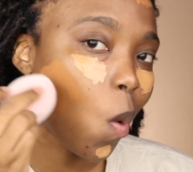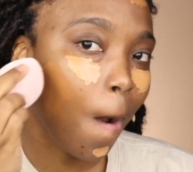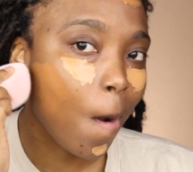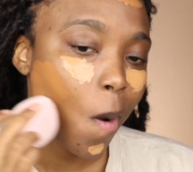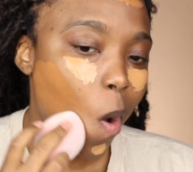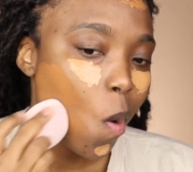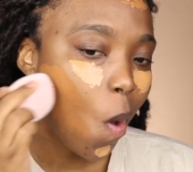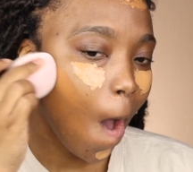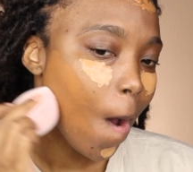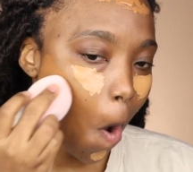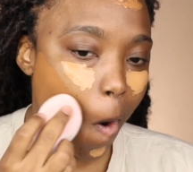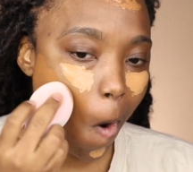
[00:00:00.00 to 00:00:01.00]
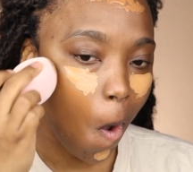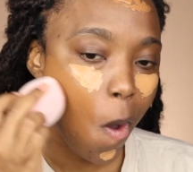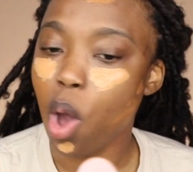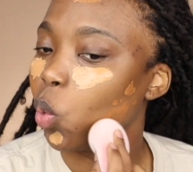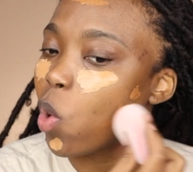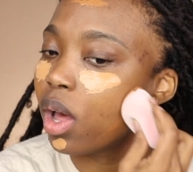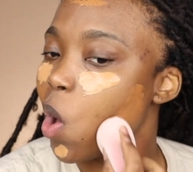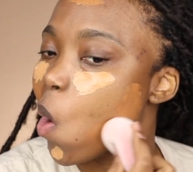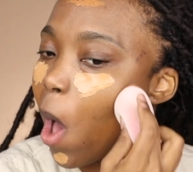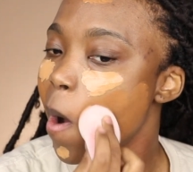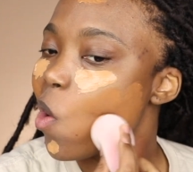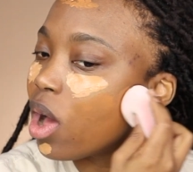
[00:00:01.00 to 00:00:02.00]
I love the blendability
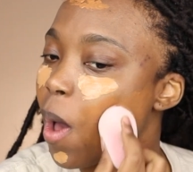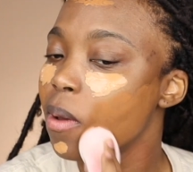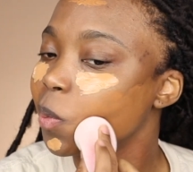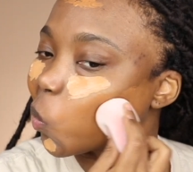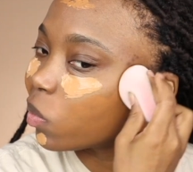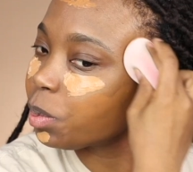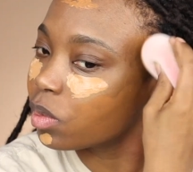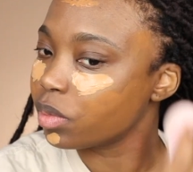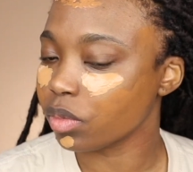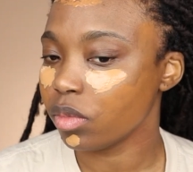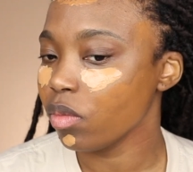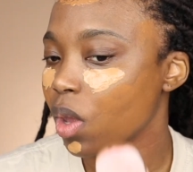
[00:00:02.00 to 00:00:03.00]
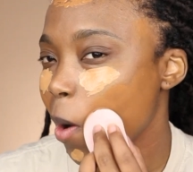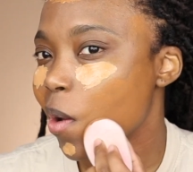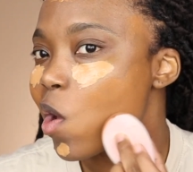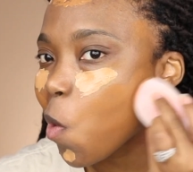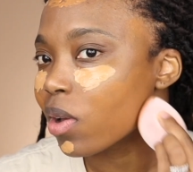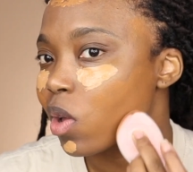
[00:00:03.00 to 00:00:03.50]
of this. It's crazy. What?